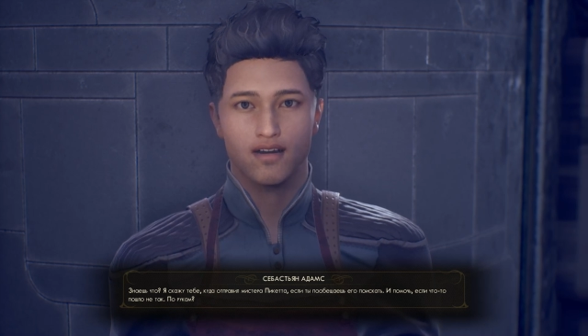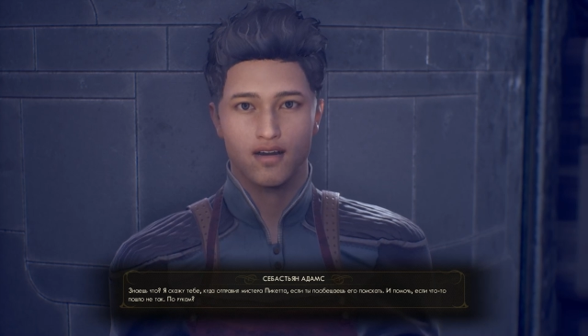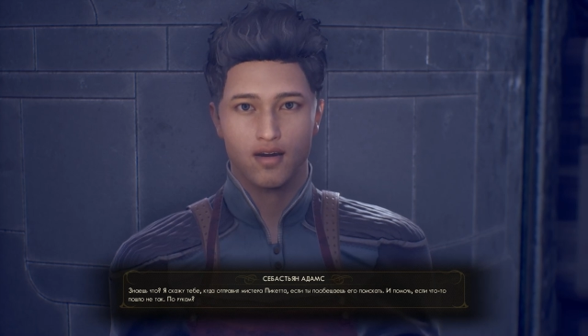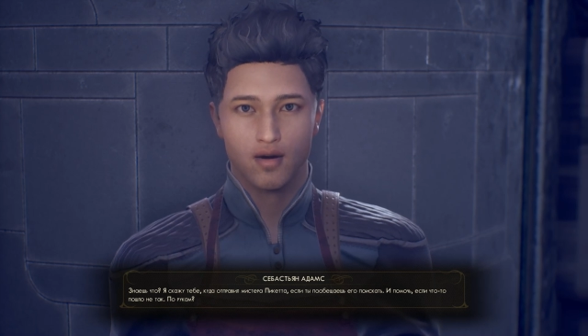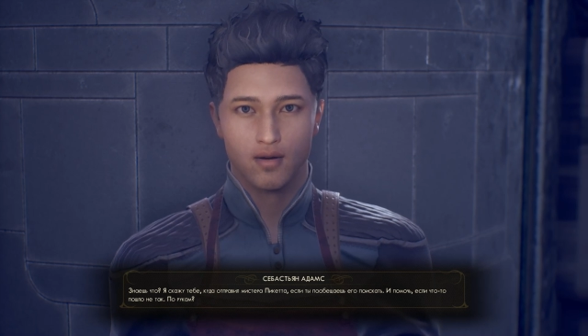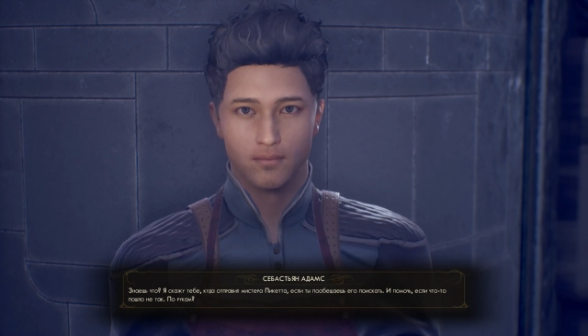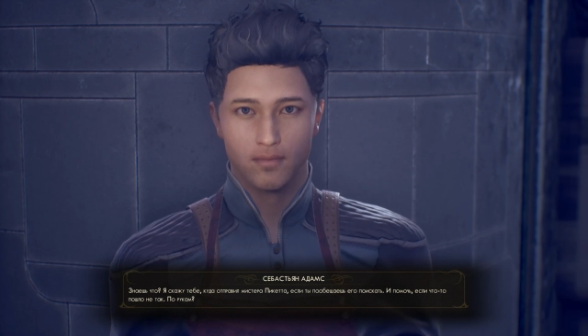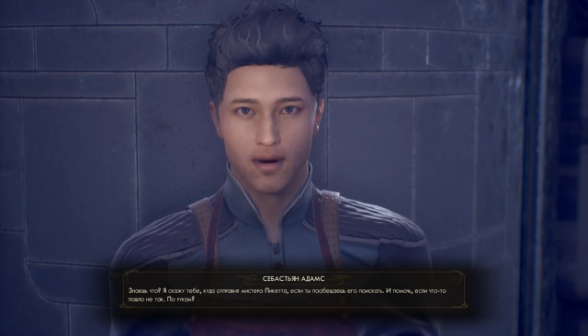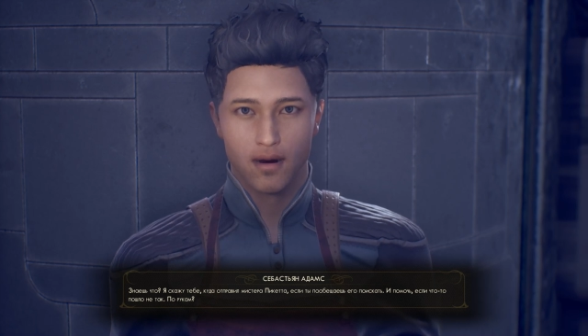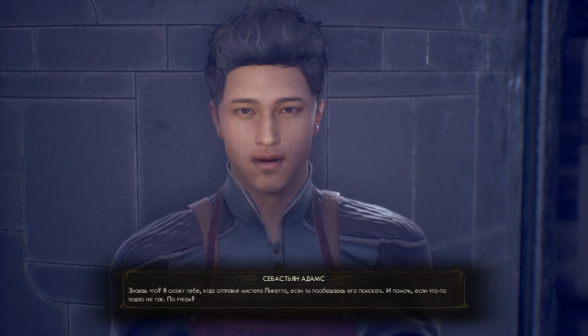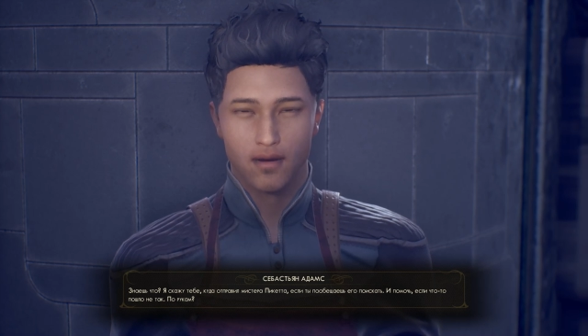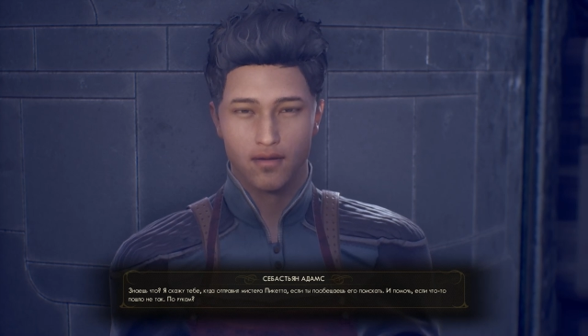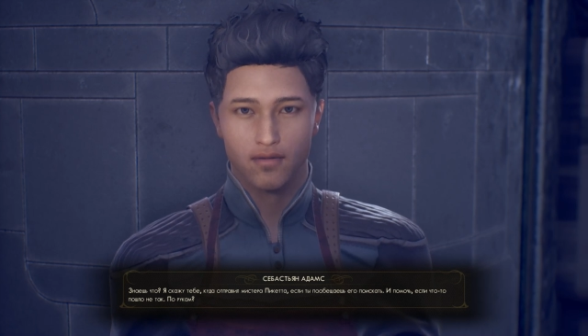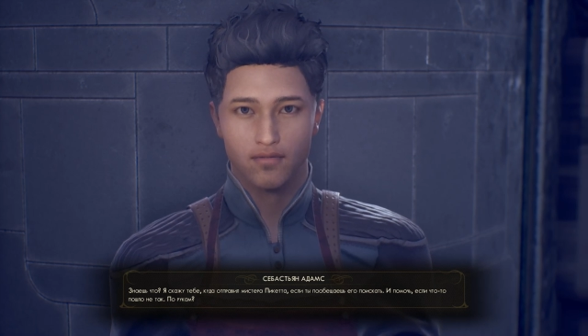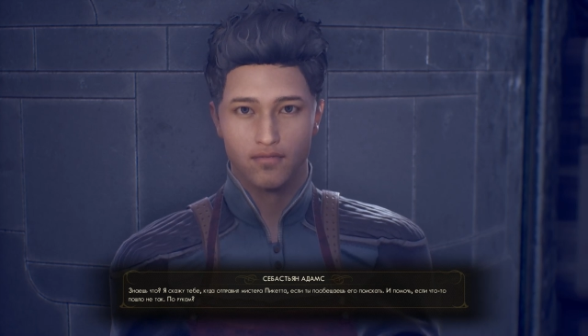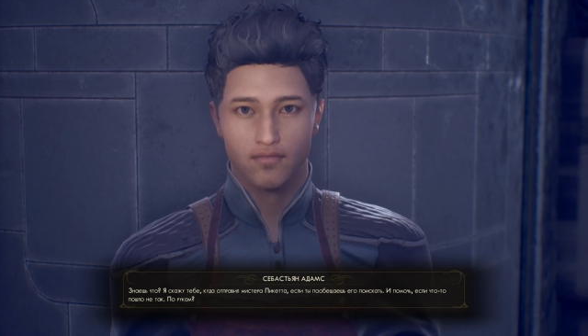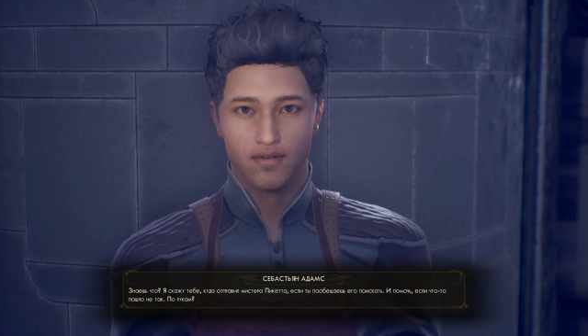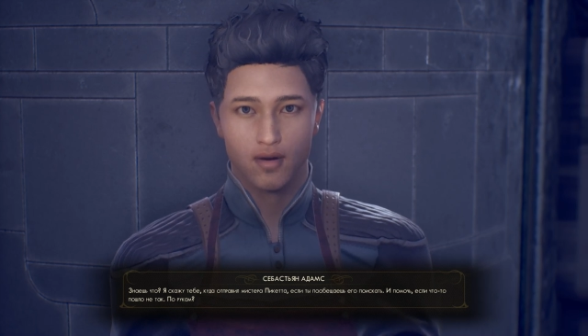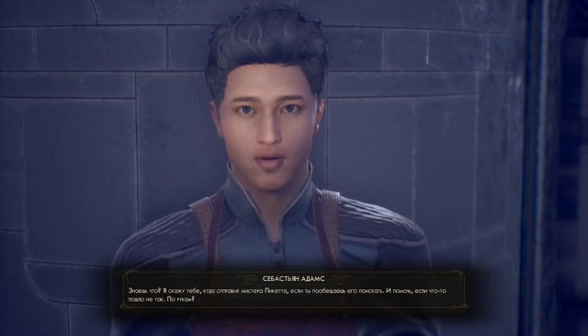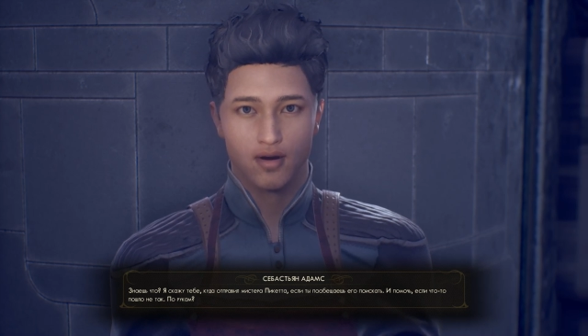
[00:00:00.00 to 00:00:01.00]
in trouble.
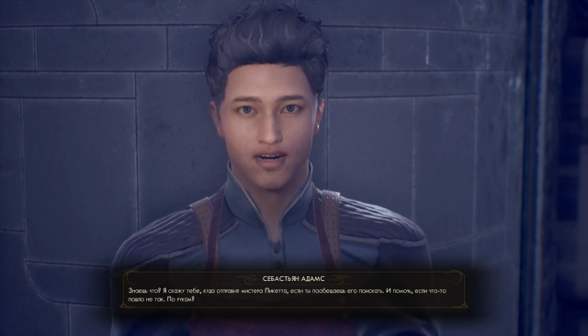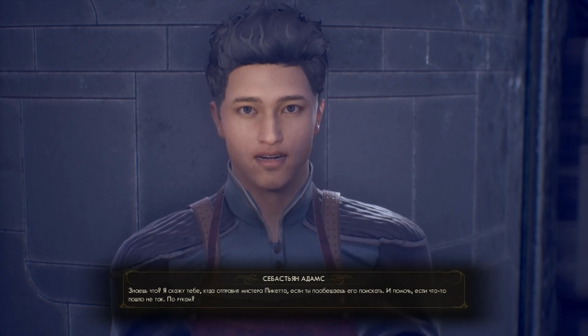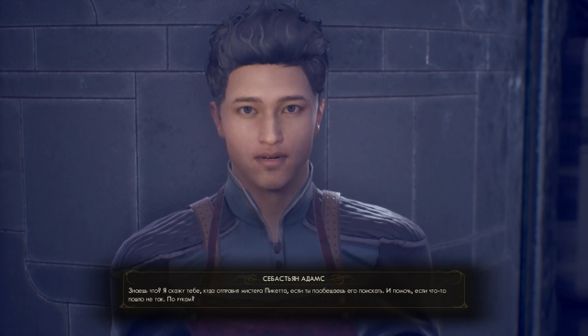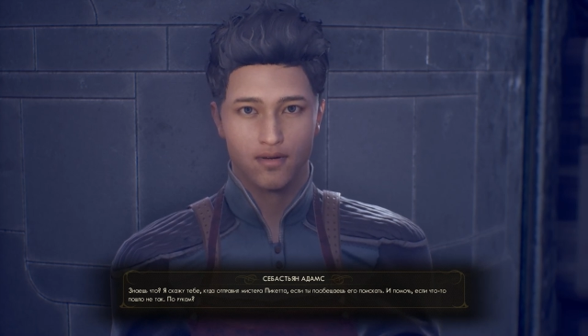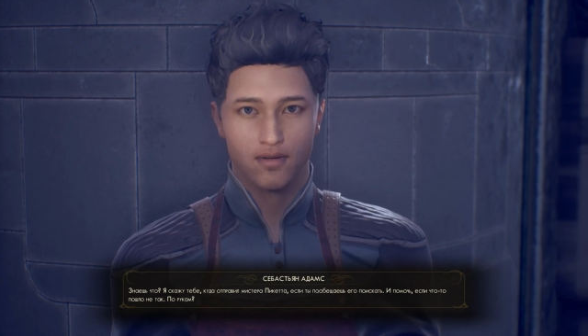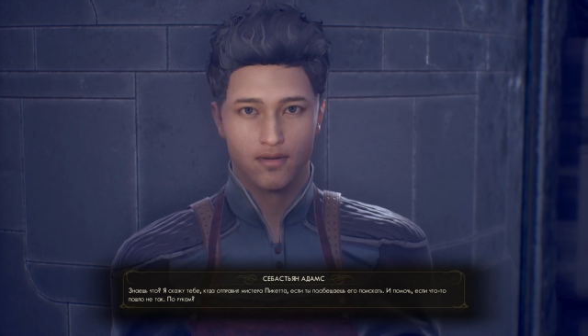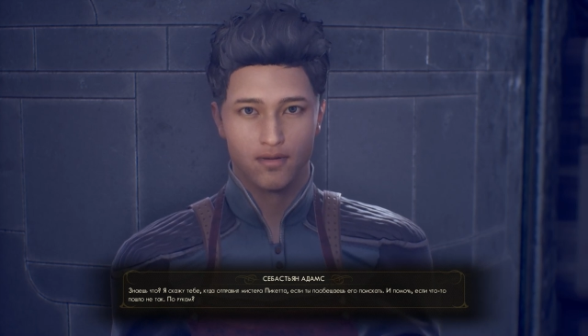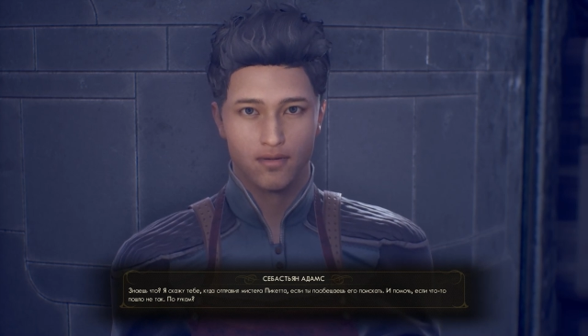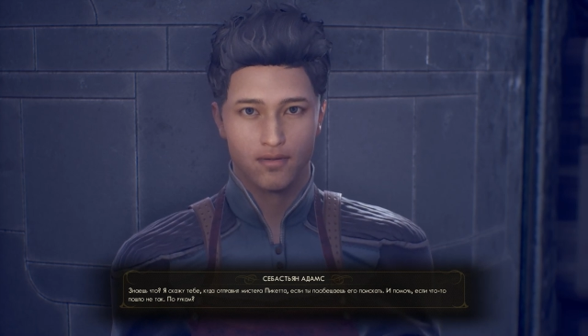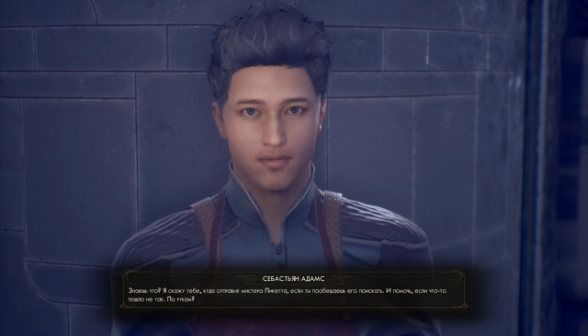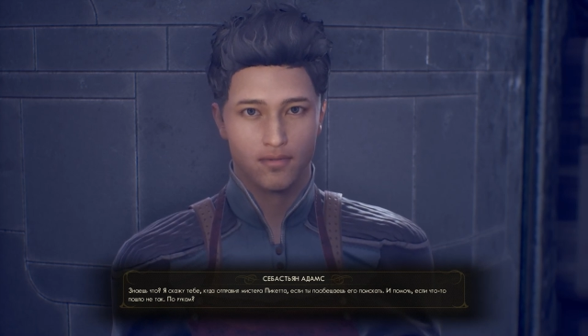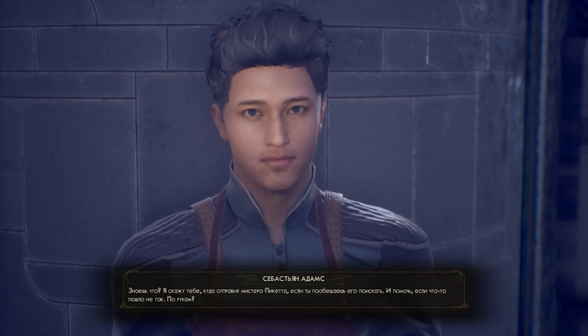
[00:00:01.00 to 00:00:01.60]
Fair deal?